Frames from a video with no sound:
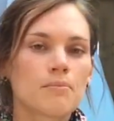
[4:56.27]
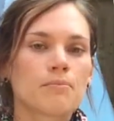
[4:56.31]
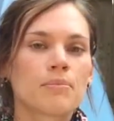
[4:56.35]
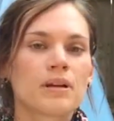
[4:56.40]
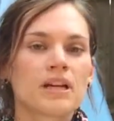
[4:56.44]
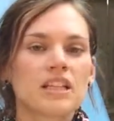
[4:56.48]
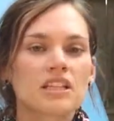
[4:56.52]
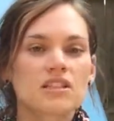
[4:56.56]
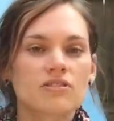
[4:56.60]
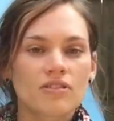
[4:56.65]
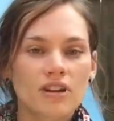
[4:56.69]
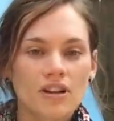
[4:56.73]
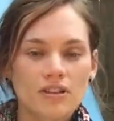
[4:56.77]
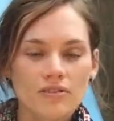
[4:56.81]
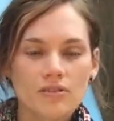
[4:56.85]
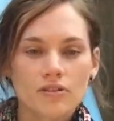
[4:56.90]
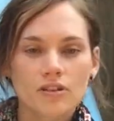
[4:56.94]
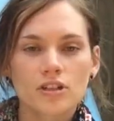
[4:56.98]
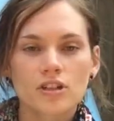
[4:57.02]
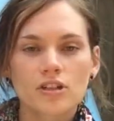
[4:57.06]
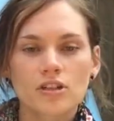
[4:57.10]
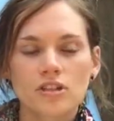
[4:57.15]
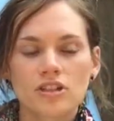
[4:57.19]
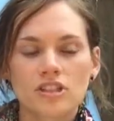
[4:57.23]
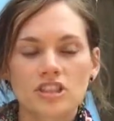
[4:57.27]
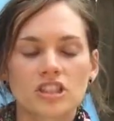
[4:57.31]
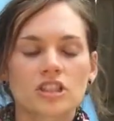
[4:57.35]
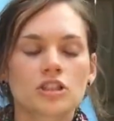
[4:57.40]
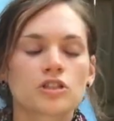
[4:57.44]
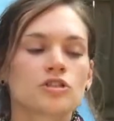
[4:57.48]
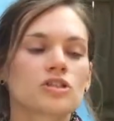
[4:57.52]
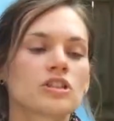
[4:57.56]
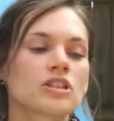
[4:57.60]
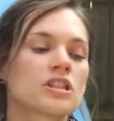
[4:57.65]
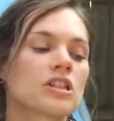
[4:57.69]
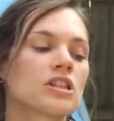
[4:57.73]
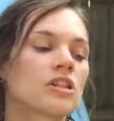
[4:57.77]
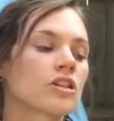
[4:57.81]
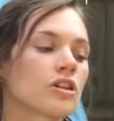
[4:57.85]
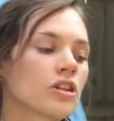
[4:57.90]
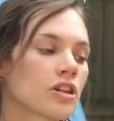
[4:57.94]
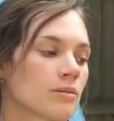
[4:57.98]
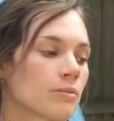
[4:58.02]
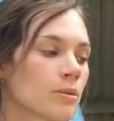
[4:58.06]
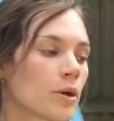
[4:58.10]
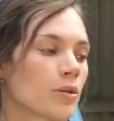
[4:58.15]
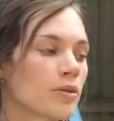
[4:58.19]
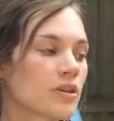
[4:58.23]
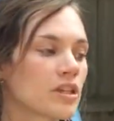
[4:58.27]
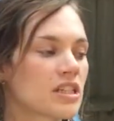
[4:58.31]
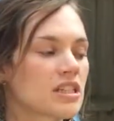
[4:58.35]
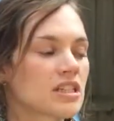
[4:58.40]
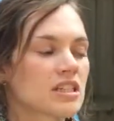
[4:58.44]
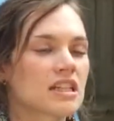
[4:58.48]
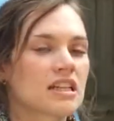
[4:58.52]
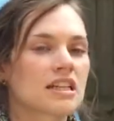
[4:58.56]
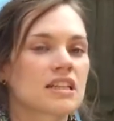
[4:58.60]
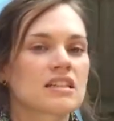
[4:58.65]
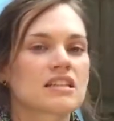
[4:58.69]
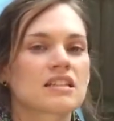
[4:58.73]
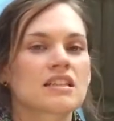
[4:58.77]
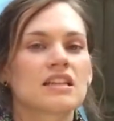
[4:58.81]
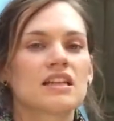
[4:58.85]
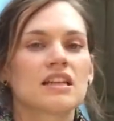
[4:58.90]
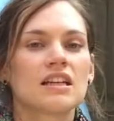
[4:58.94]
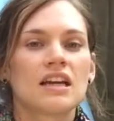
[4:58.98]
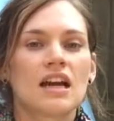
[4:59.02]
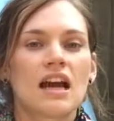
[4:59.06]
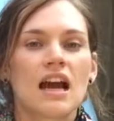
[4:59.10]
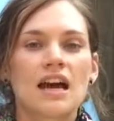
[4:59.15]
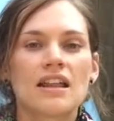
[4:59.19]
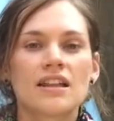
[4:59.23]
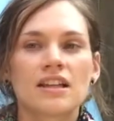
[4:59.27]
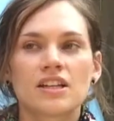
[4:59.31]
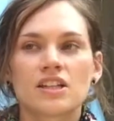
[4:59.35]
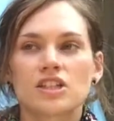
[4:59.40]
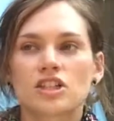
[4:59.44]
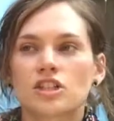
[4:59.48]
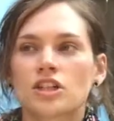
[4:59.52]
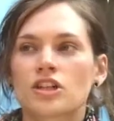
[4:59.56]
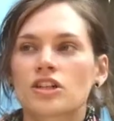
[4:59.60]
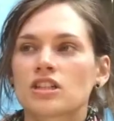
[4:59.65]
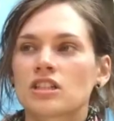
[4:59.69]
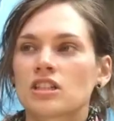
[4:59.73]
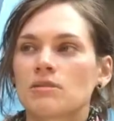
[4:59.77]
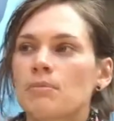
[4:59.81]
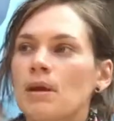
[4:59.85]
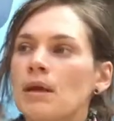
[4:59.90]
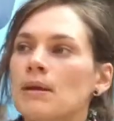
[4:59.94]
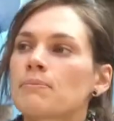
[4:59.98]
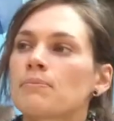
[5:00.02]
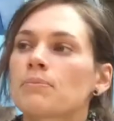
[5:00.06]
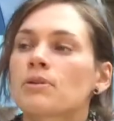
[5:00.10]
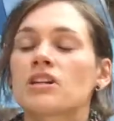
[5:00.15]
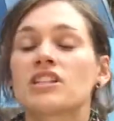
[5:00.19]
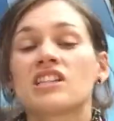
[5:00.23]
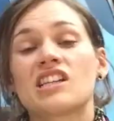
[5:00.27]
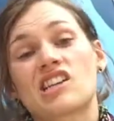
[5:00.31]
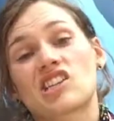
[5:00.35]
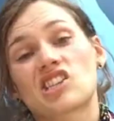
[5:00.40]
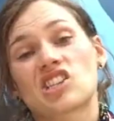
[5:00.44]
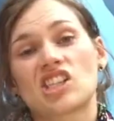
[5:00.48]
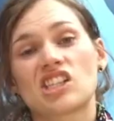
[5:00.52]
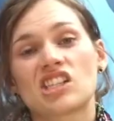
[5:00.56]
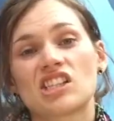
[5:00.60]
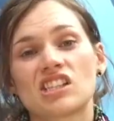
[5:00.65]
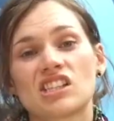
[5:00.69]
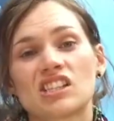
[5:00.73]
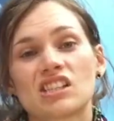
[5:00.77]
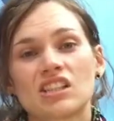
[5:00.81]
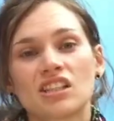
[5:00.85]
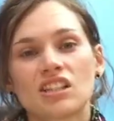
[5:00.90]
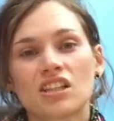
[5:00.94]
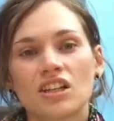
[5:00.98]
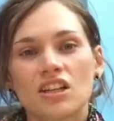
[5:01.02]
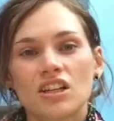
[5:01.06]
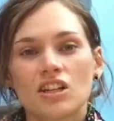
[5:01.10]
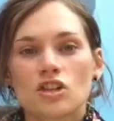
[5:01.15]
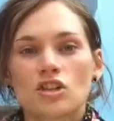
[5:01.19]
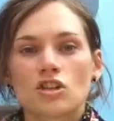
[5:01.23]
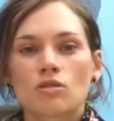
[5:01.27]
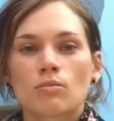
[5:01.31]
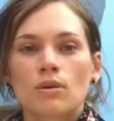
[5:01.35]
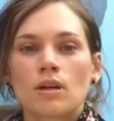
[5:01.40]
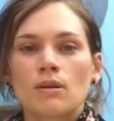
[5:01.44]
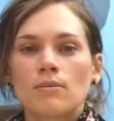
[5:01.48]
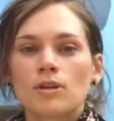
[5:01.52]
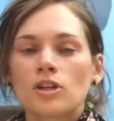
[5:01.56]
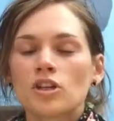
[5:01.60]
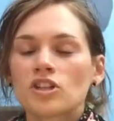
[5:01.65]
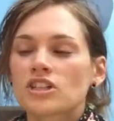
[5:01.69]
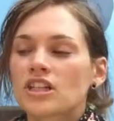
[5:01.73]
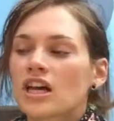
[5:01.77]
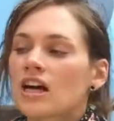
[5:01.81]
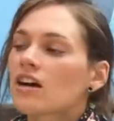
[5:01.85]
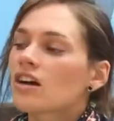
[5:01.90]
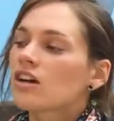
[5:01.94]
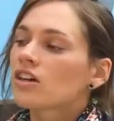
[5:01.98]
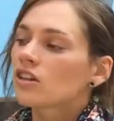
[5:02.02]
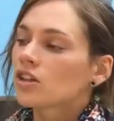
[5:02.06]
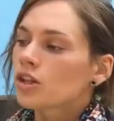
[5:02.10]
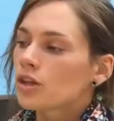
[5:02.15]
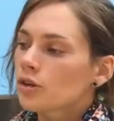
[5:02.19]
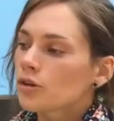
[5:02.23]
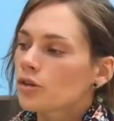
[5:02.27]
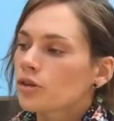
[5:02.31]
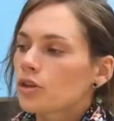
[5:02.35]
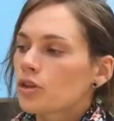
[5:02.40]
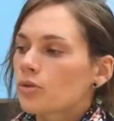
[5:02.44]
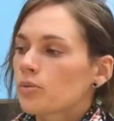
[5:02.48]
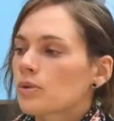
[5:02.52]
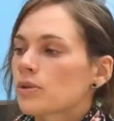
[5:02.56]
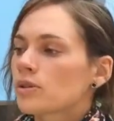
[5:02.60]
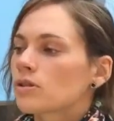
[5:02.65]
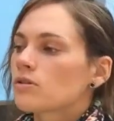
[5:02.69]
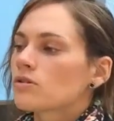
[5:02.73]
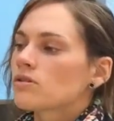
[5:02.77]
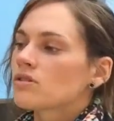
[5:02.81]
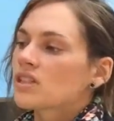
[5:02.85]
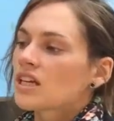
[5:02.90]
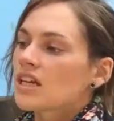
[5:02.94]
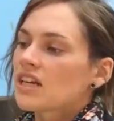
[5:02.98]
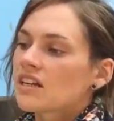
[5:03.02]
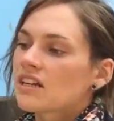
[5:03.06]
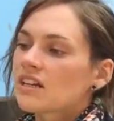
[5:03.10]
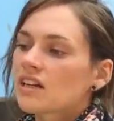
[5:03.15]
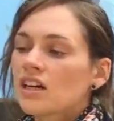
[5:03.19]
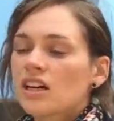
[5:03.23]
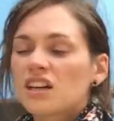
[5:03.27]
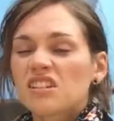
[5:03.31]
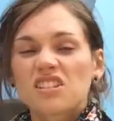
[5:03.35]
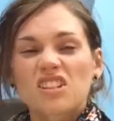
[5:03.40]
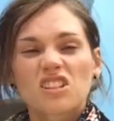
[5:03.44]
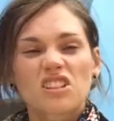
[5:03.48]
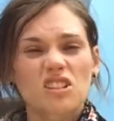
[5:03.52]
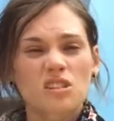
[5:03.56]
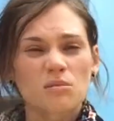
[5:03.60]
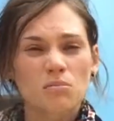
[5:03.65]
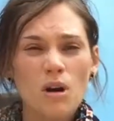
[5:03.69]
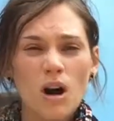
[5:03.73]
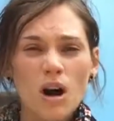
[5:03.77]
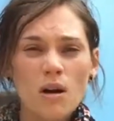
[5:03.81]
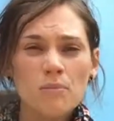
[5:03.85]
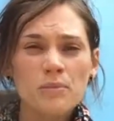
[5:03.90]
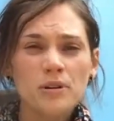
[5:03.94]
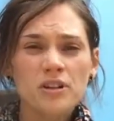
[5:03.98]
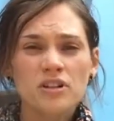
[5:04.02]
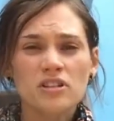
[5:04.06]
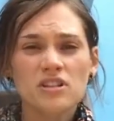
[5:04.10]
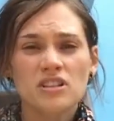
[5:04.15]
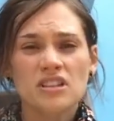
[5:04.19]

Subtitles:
But it's fun for your children to learn about these things and then start to make predictions. So maybe your child can look at the window, say, the thermometer